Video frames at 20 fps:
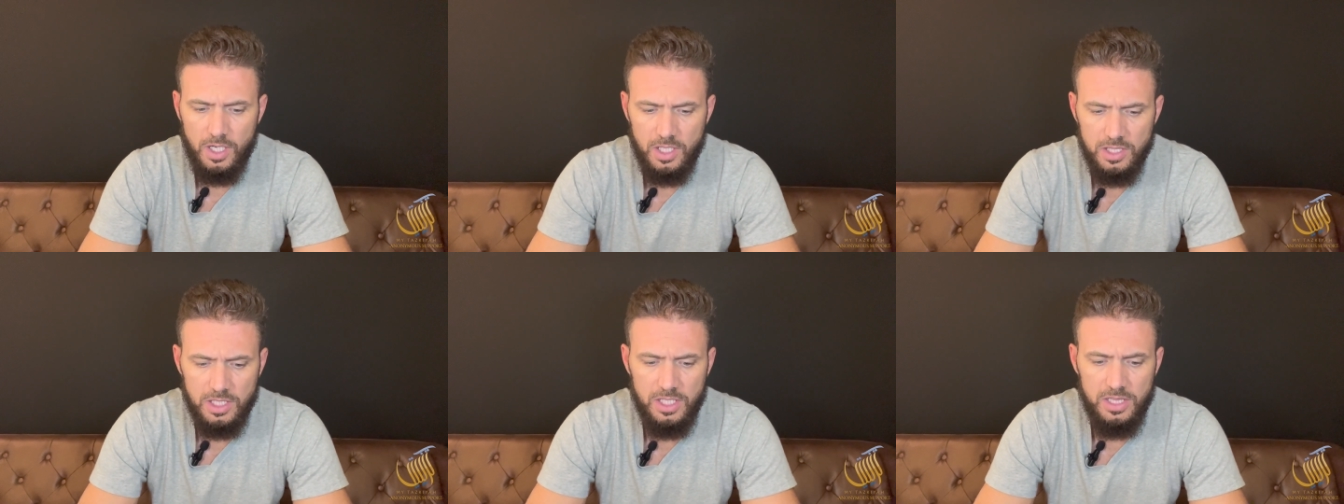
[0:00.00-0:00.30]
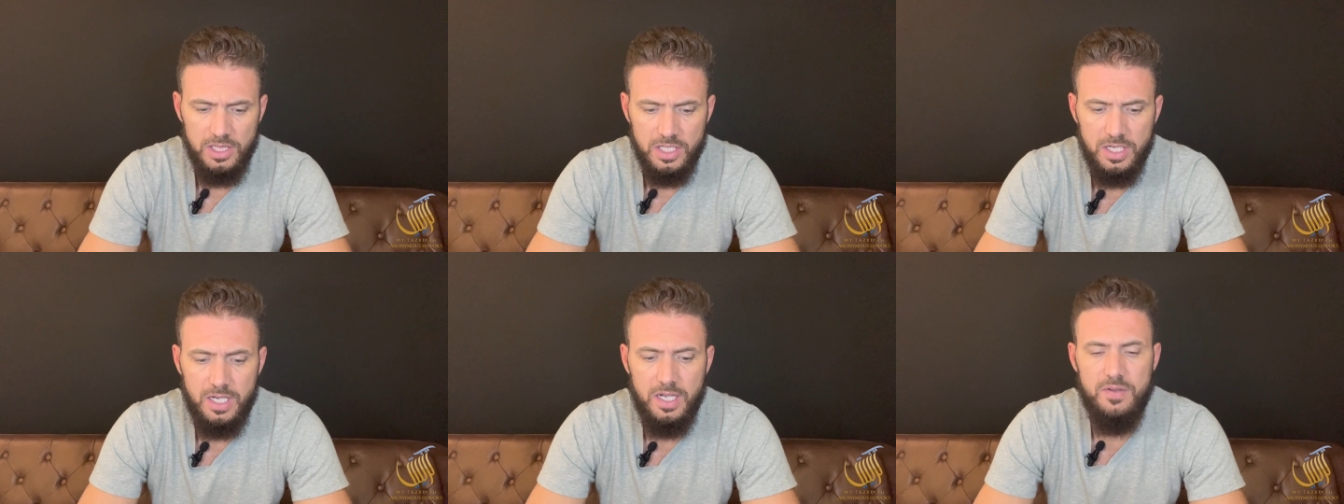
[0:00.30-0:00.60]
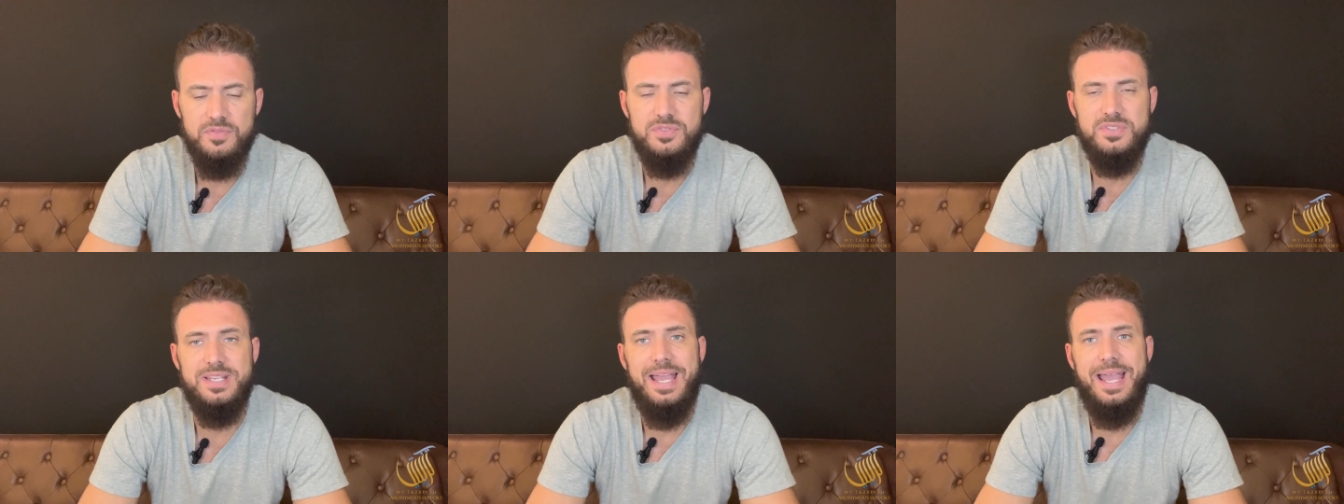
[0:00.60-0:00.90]
Allah
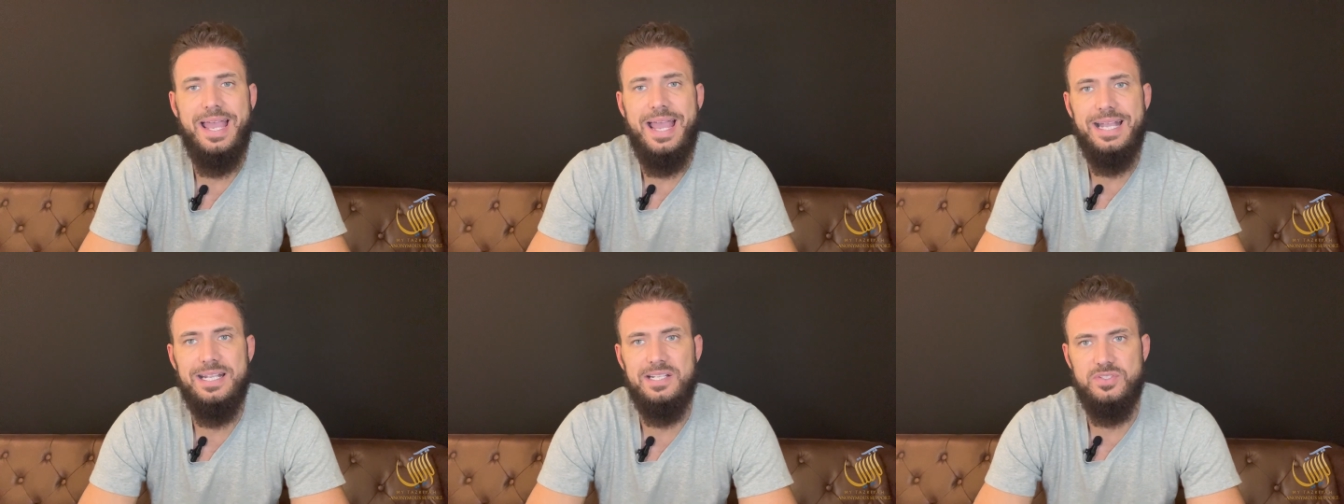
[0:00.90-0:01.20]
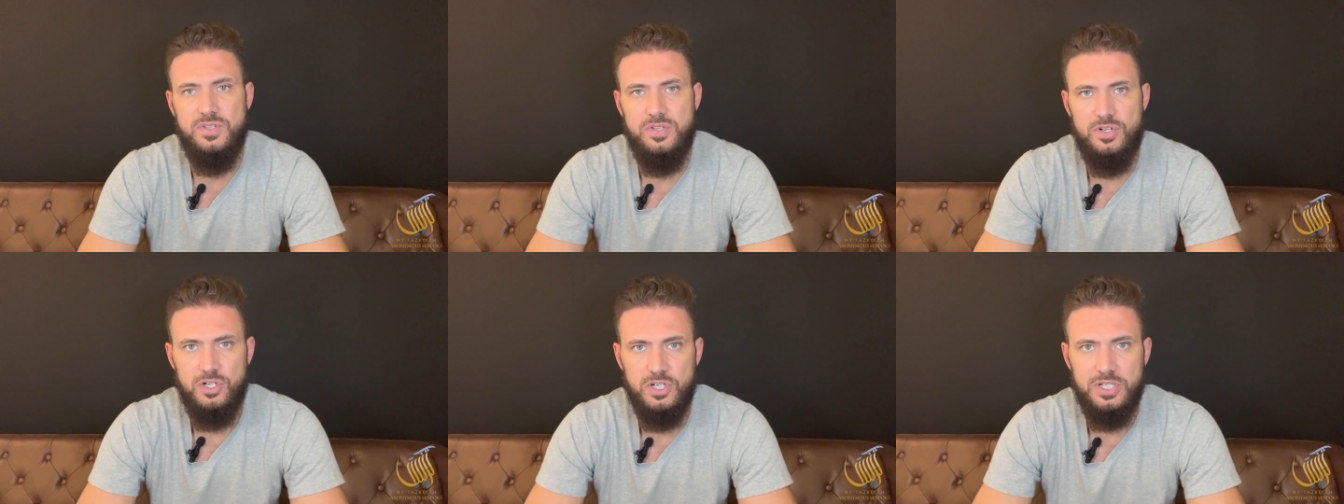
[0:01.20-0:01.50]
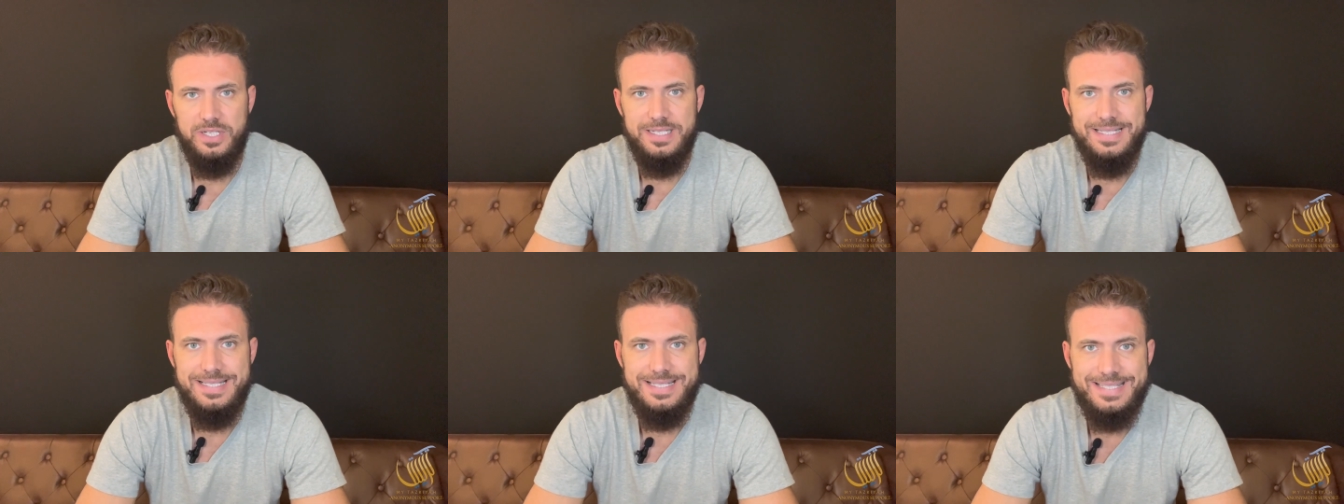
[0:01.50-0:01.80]
loves acts that
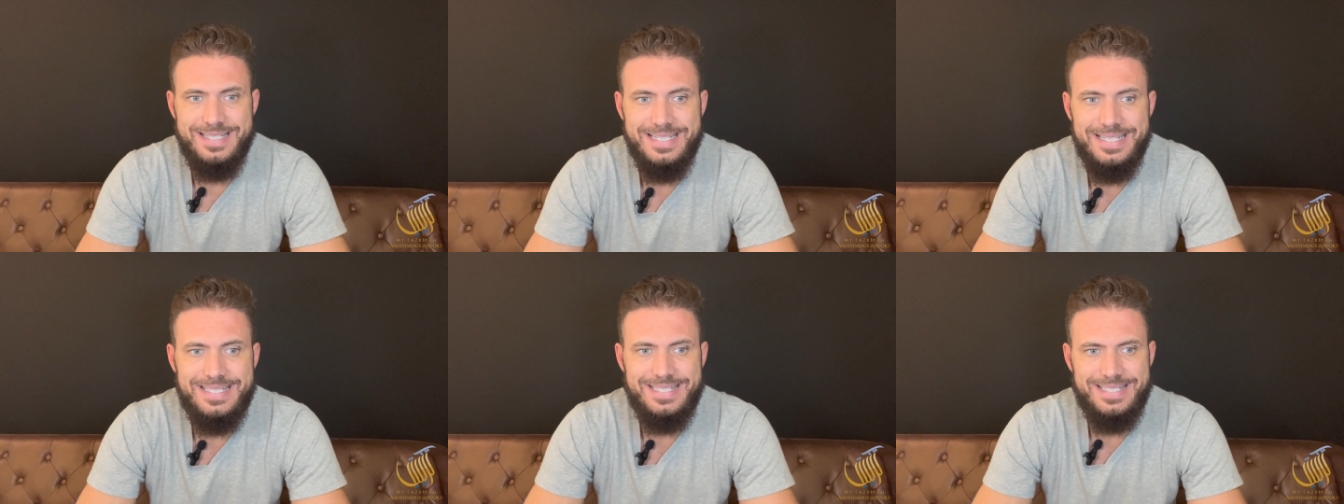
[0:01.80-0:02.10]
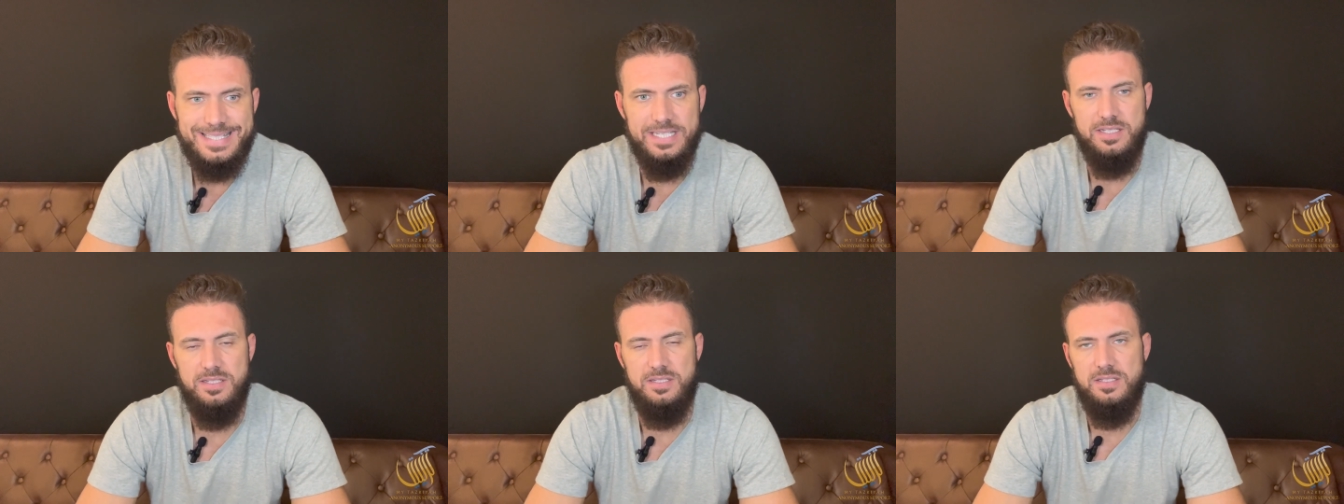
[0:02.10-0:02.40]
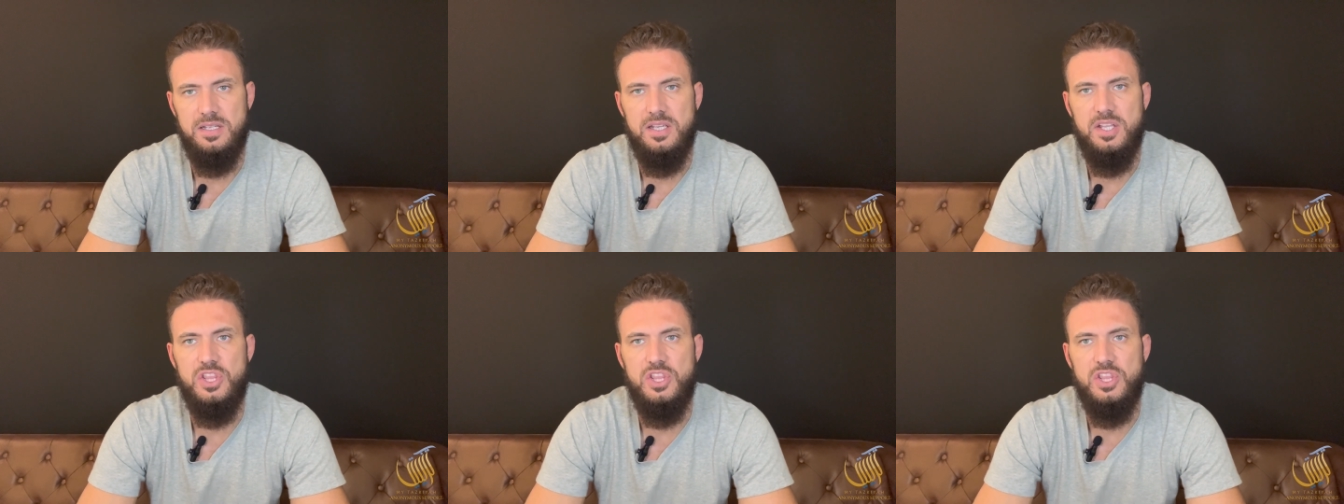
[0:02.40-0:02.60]
are consistent,